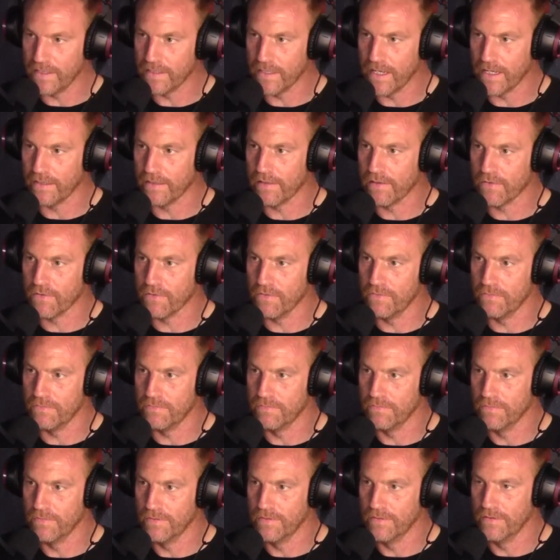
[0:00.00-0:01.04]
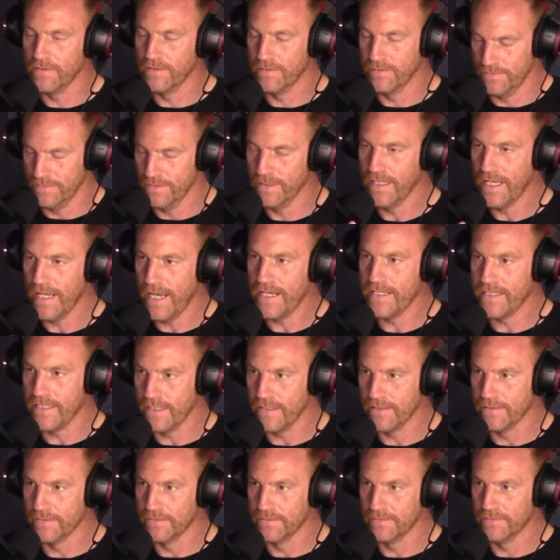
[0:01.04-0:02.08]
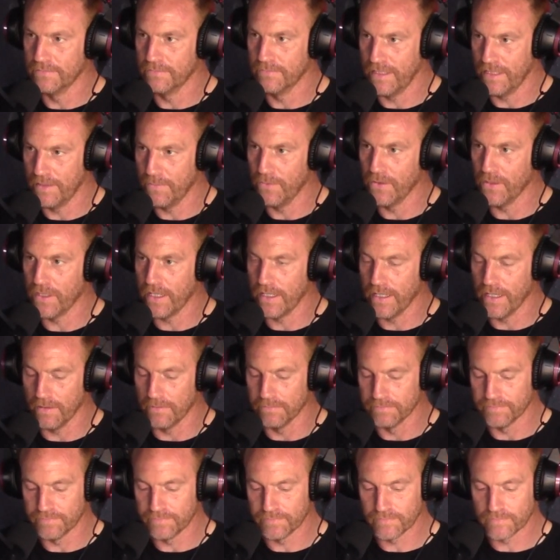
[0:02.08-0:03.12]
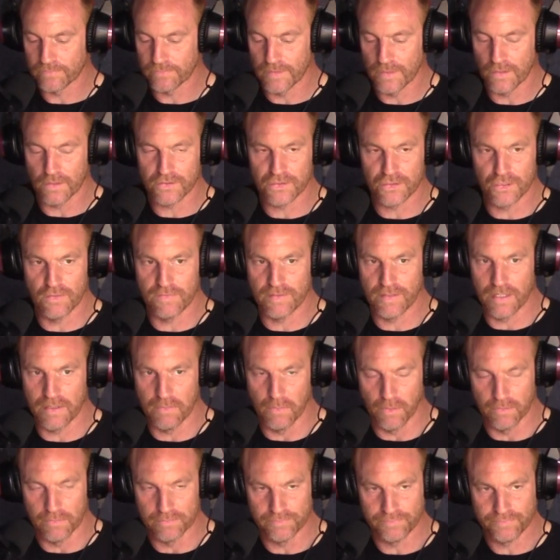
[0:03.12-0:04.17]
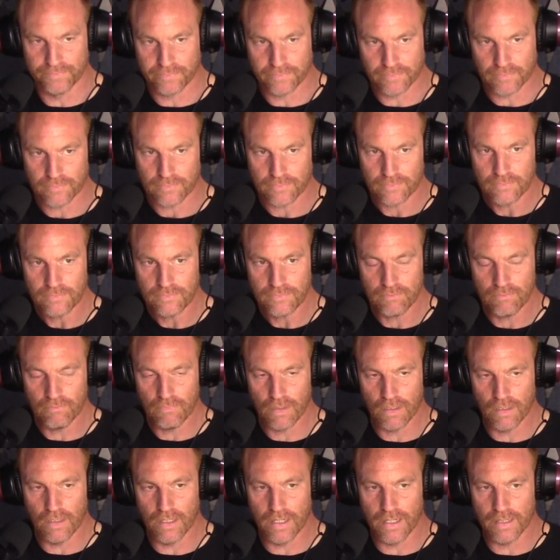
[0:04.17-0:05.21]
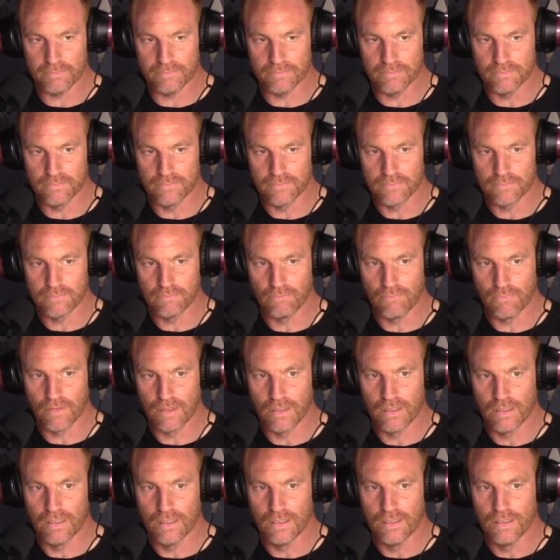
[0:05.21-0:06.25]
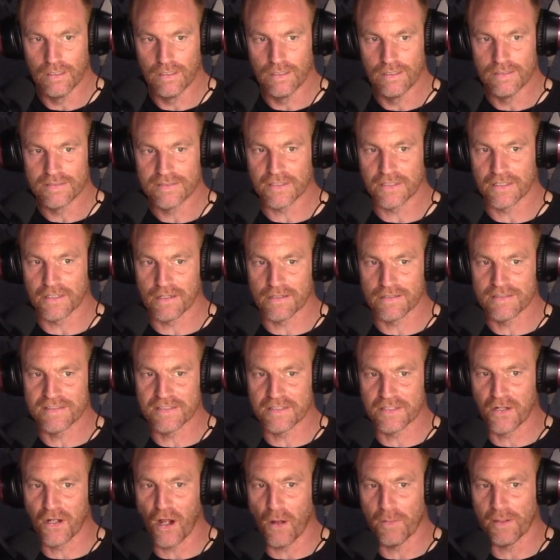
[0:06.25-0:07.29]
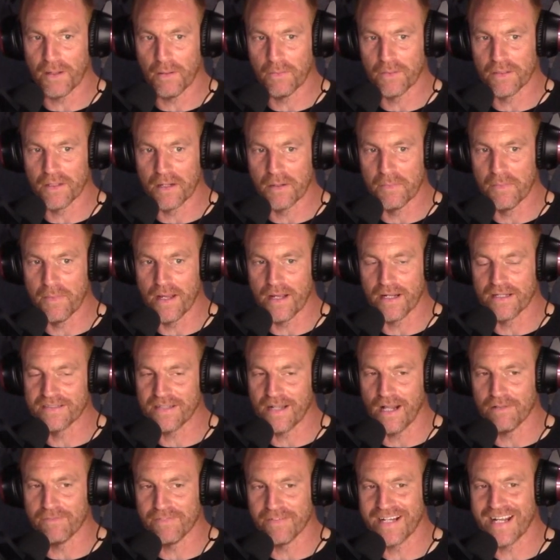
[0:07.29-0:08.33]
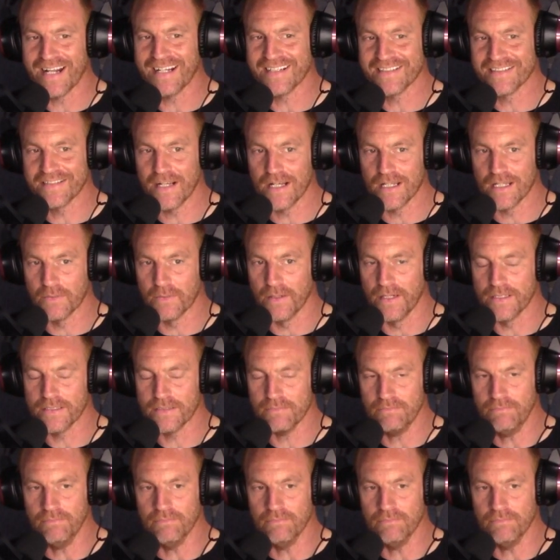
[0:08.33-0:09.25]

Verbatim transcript: connected through Hadean. Yeah. Where you're working now. You're not serving anymore. Um. So the, so the comment I wanted to make because I'll forget to say otherwise.